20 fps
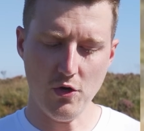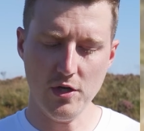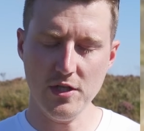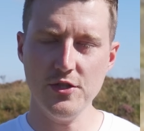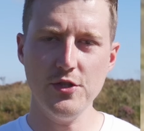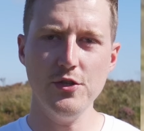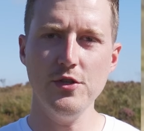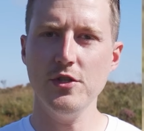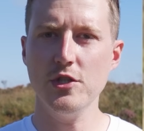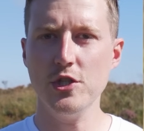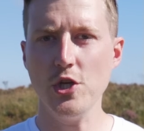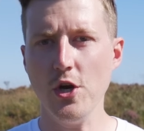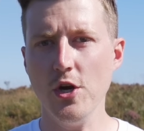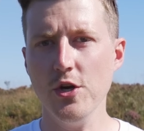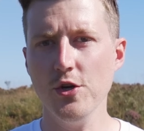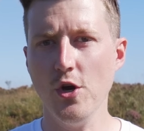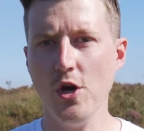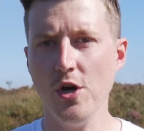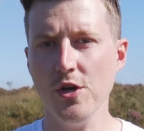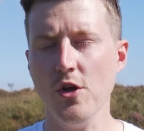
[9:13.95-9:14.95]
or to
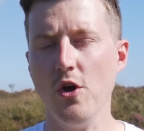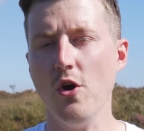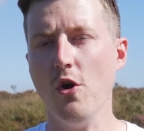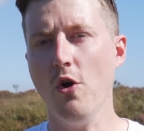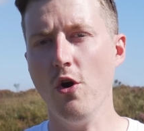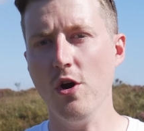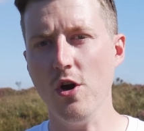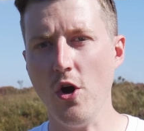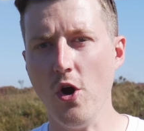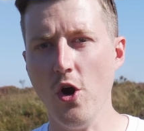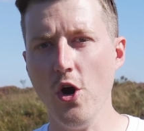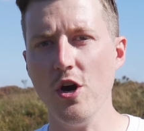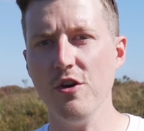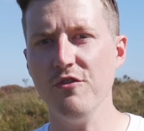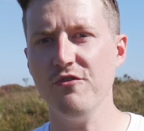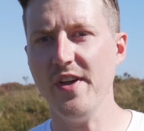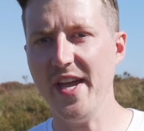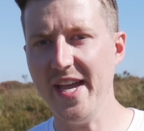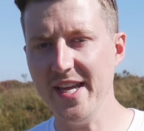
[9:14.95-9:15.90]
turn on or off